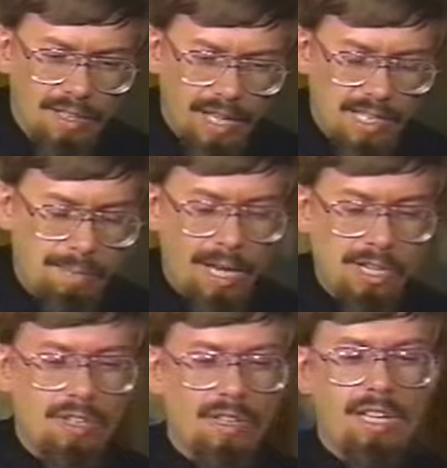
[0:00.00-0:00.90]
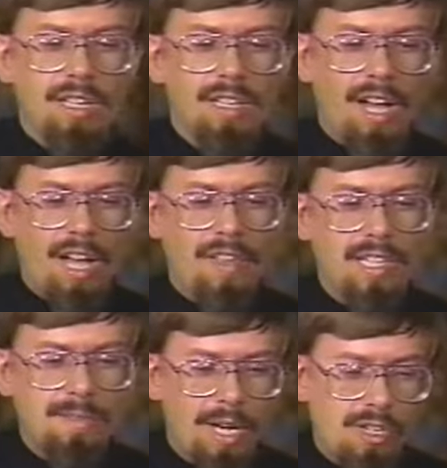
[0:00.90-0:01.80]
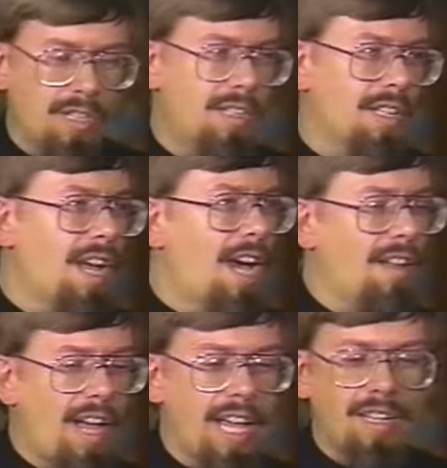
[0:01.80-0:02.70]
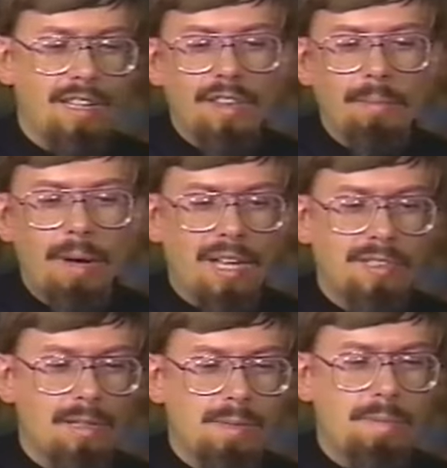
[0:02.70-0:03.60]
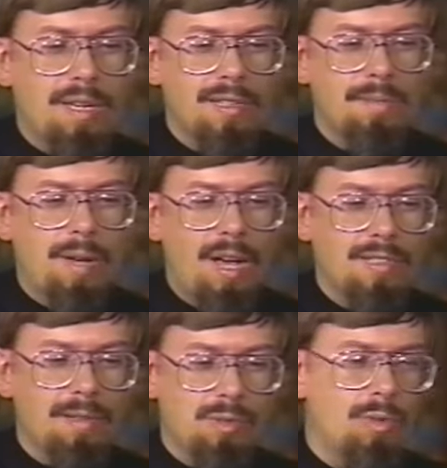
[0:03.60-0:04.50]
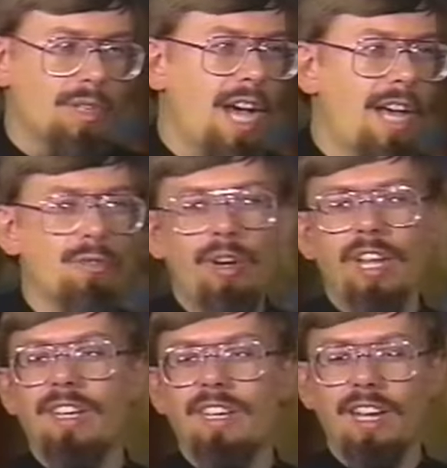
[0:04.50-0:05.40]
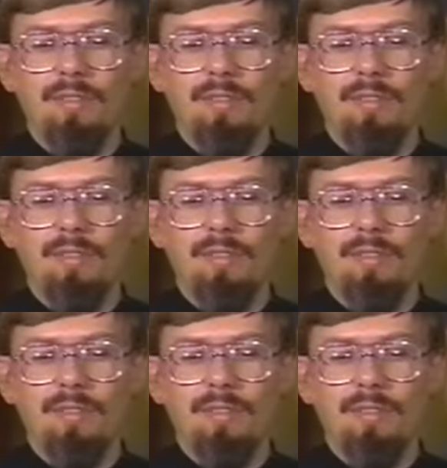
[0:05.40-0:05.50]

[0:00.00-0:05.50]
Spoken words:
They especially did not like the Muslims because the Muslims would not drink.